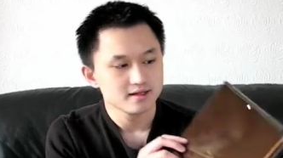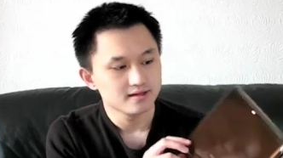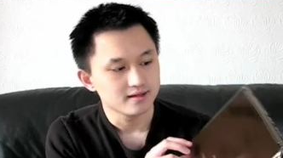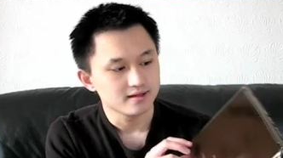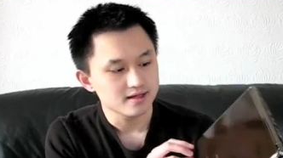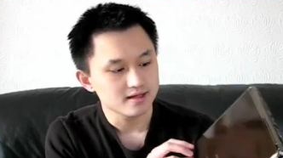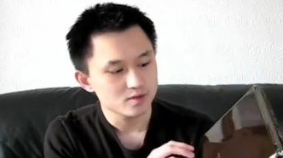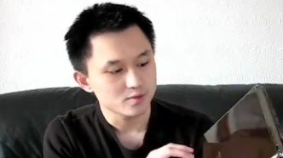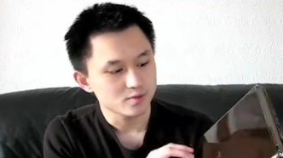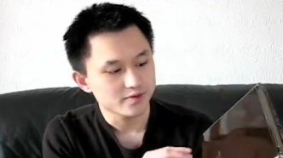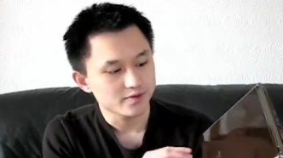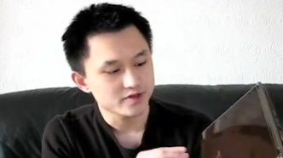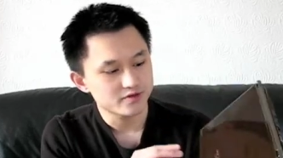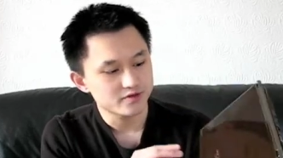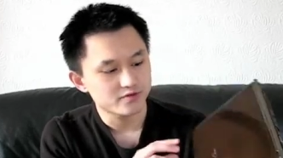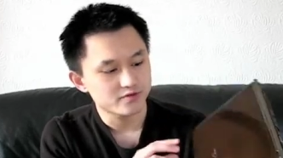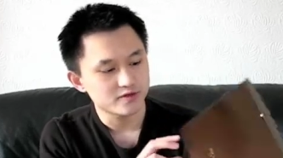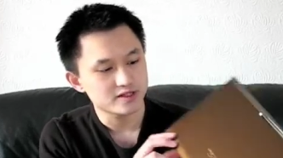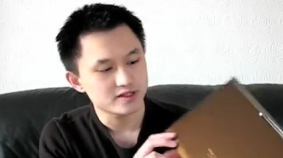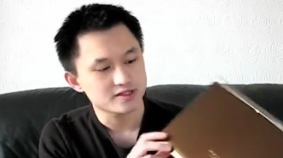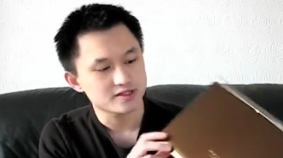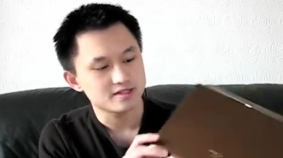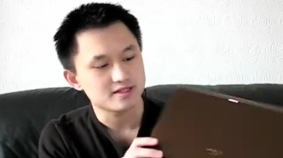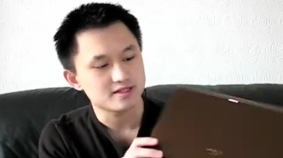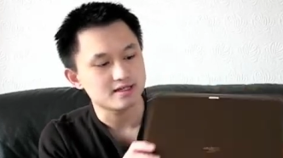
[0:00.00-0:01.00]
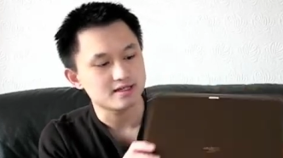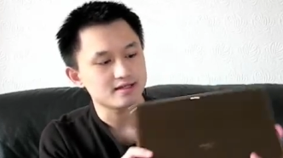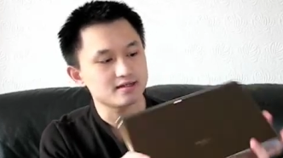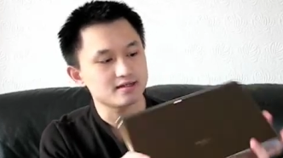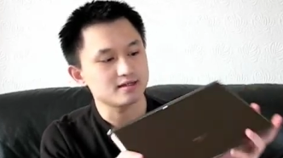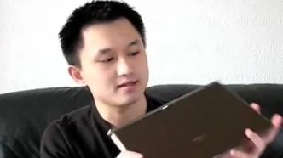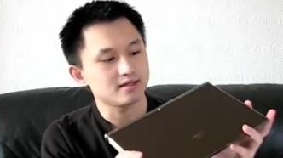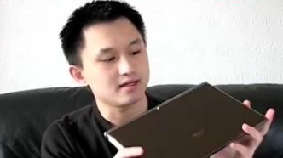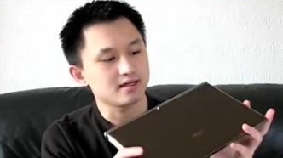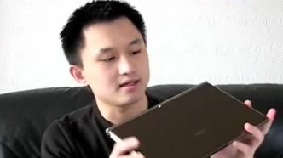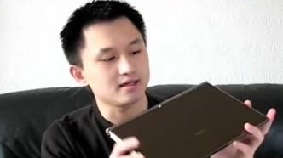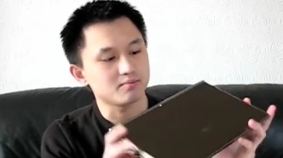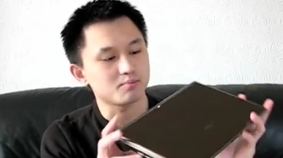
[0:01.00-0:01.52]
This one's finished
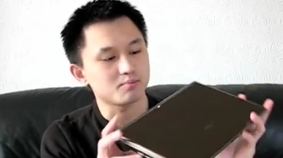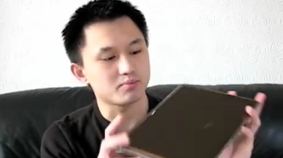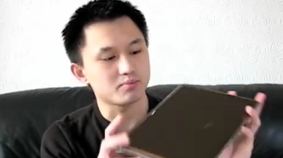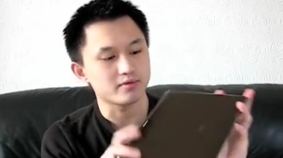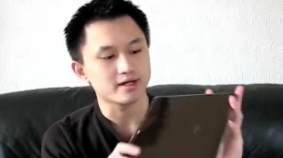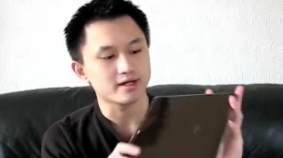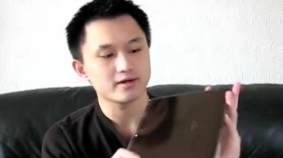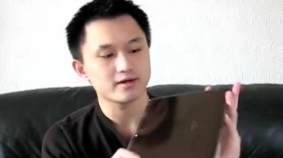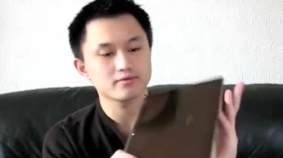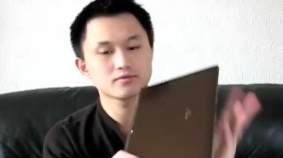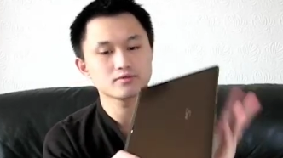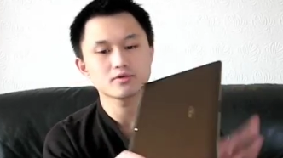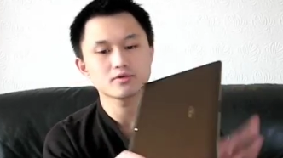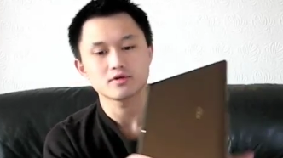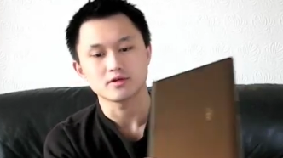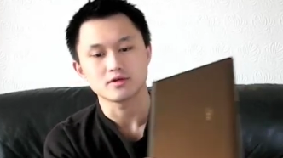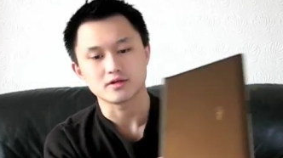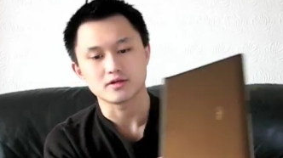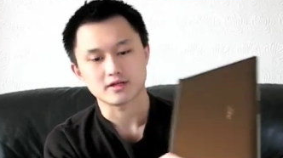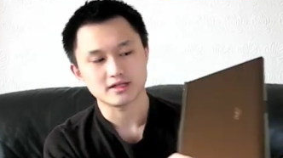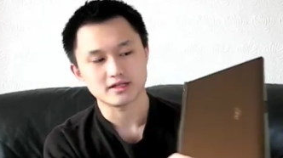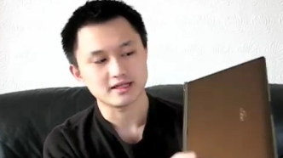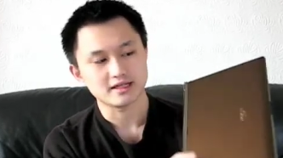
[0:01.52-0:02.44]
in the brown colour.